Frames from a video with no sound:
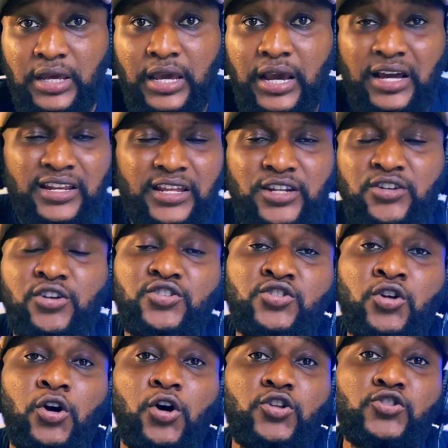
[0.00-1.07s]
and it does
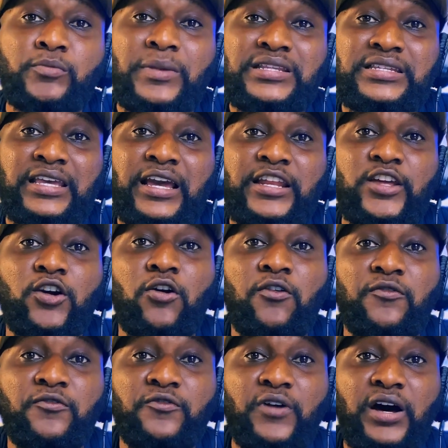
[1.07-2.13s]
not automatically
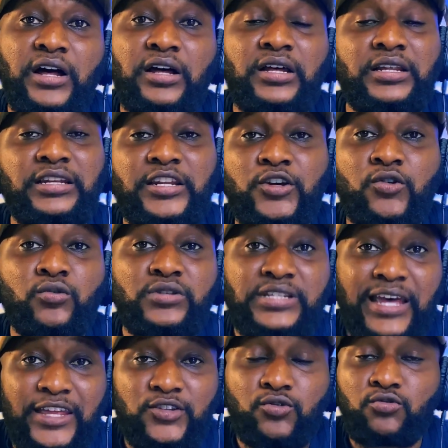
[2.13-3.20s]
confer legal
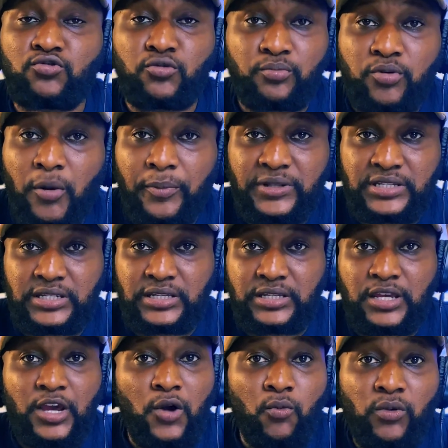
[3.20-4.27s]
title to property
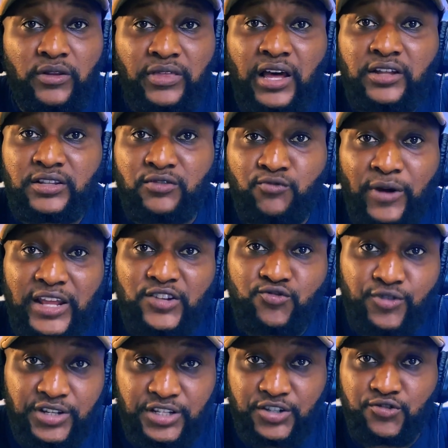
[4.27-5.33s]
without the right
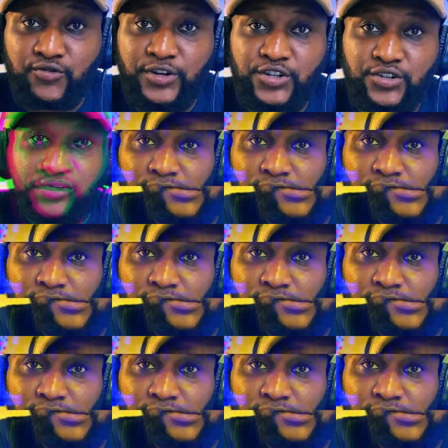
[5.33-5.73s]
registration.